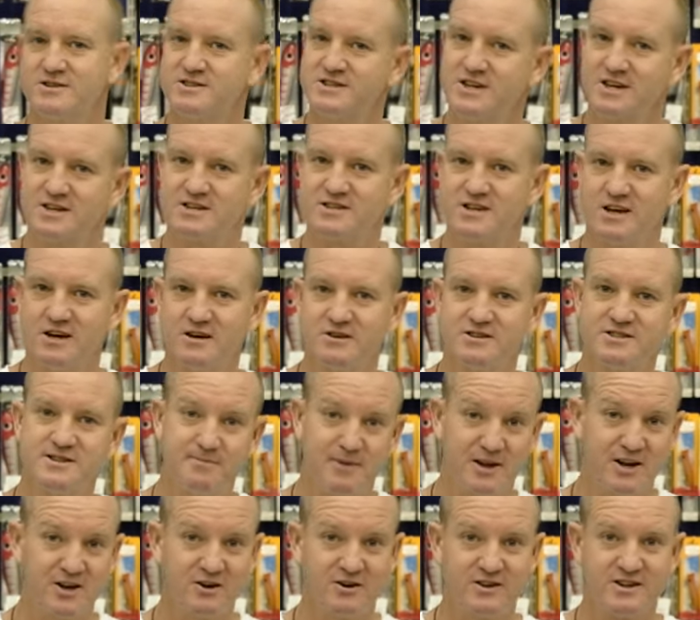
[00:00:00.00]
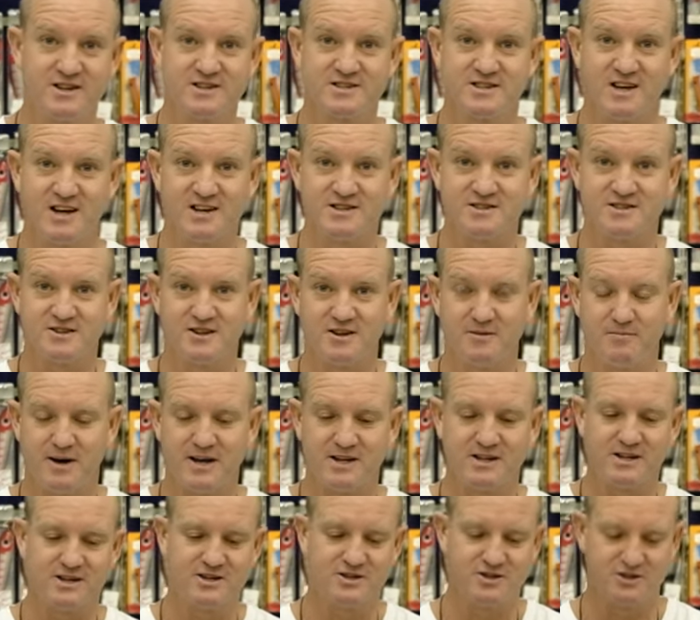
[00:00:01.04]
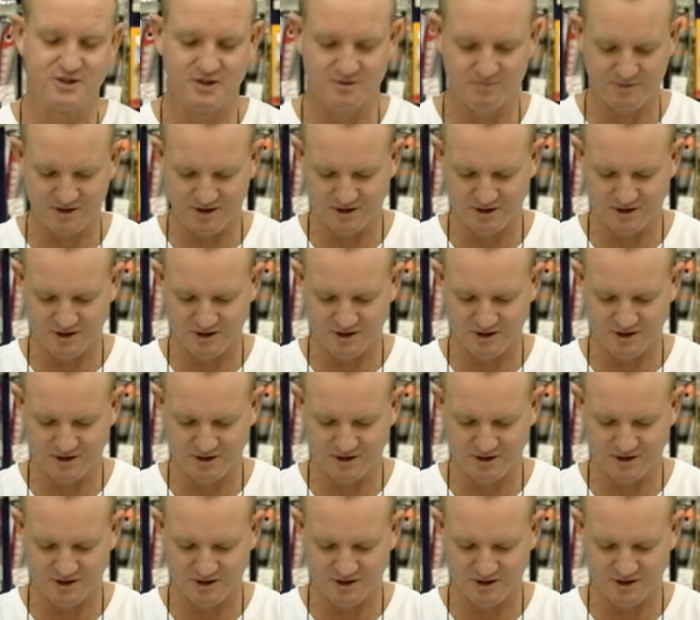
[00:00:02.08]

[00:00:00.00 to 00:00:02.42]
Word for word: six oh's depending on the size of the bait that you're going to